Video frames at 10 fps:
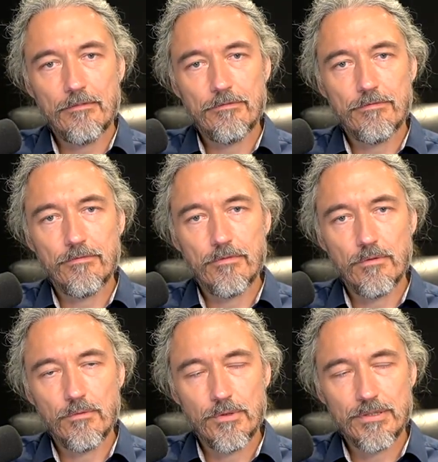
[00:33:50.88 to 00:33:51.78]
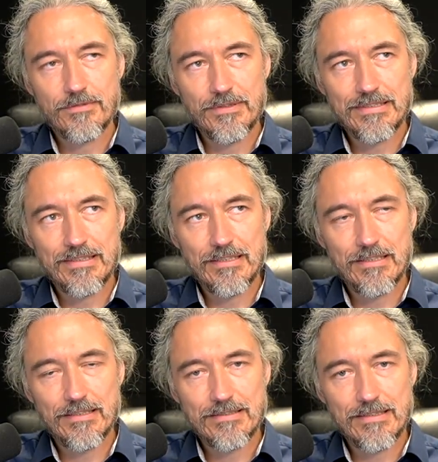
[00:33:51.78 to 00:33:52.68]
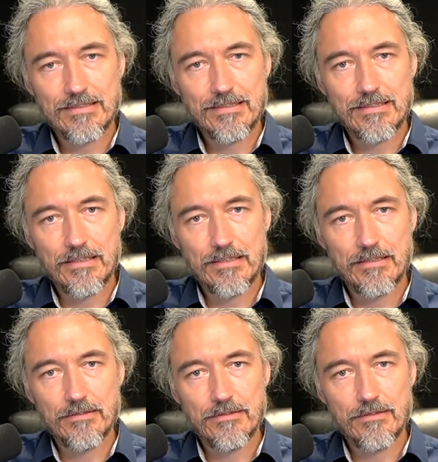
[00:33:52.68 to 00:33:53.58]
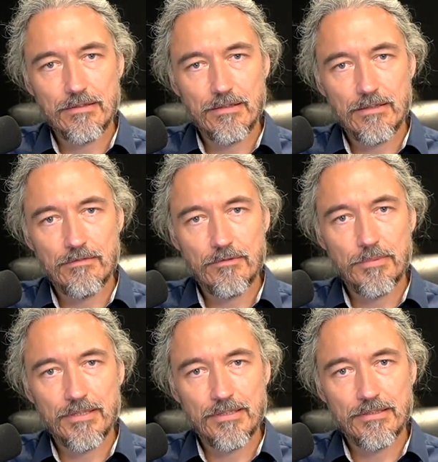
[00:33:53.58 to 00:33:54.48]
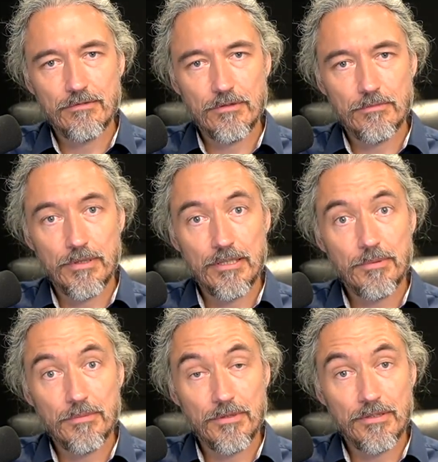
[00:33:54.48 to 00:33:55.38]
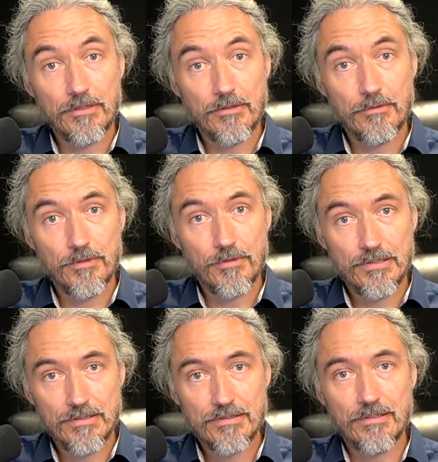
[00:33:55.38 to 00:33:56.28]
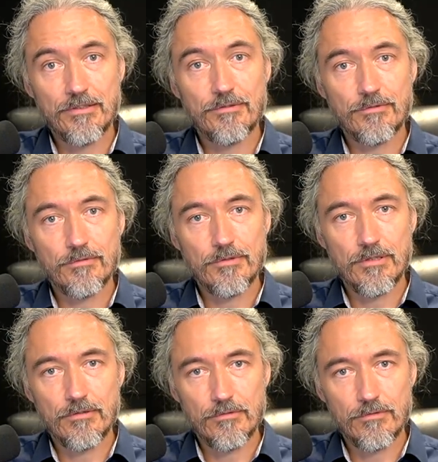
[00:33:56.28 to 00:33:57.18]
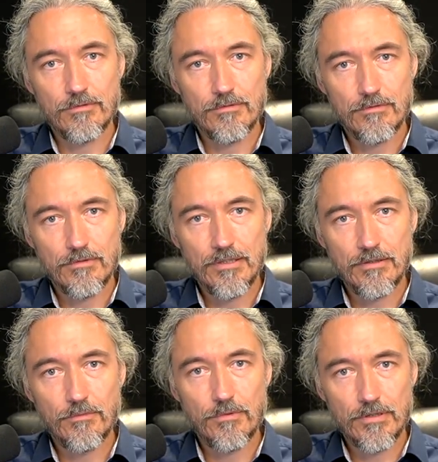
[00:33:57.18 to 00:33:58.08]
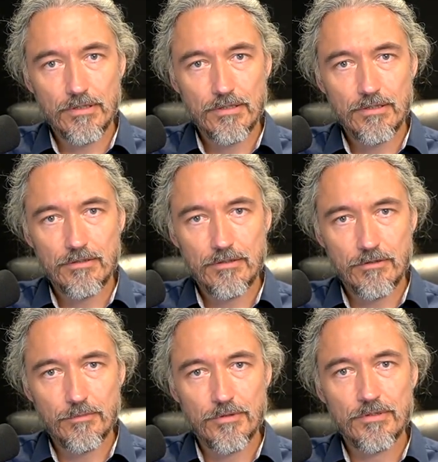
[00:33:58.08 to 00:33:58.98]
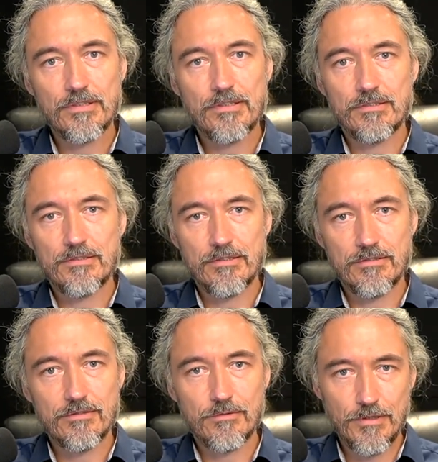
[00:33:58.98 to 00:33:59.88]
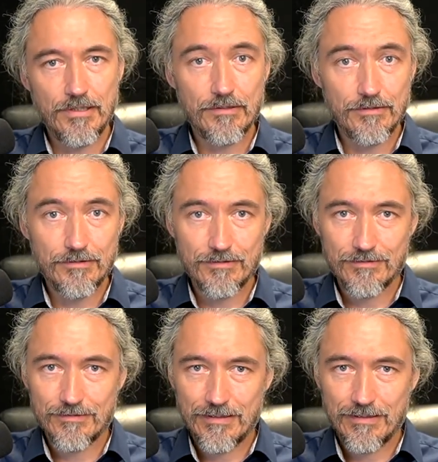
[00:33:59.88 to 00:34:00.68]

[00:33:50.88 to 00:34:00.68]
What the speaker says: if once we see the necessity and everybody or many people in the community start to do their own inner work, the community starts to heal.